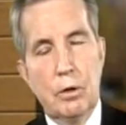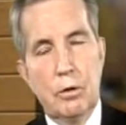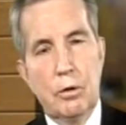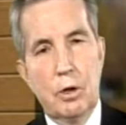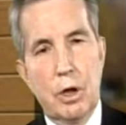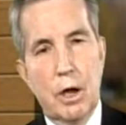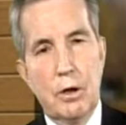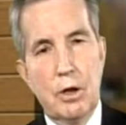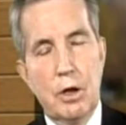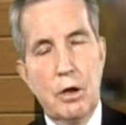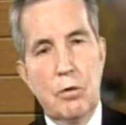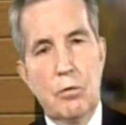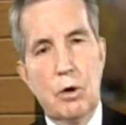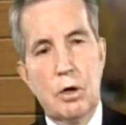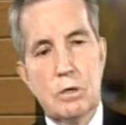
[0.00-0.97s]
The idea
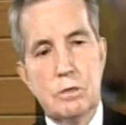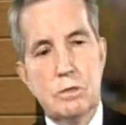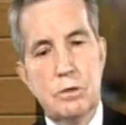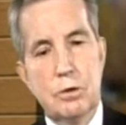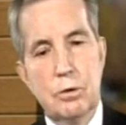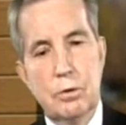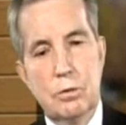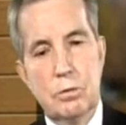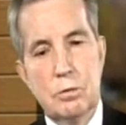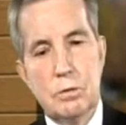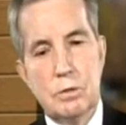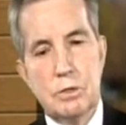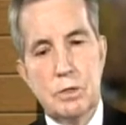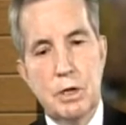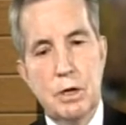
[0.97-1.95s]
was to
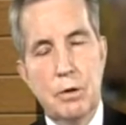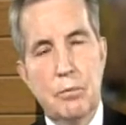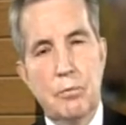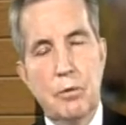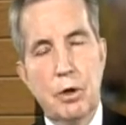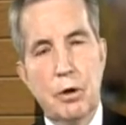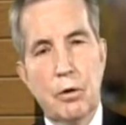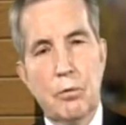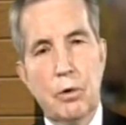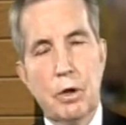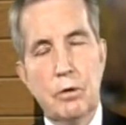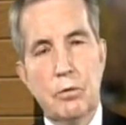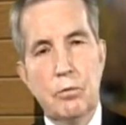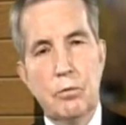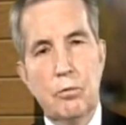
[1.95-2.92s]
see
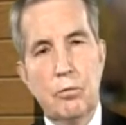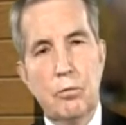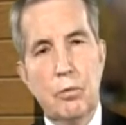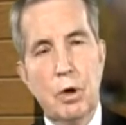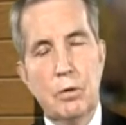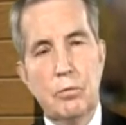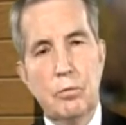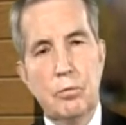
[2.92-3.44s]
what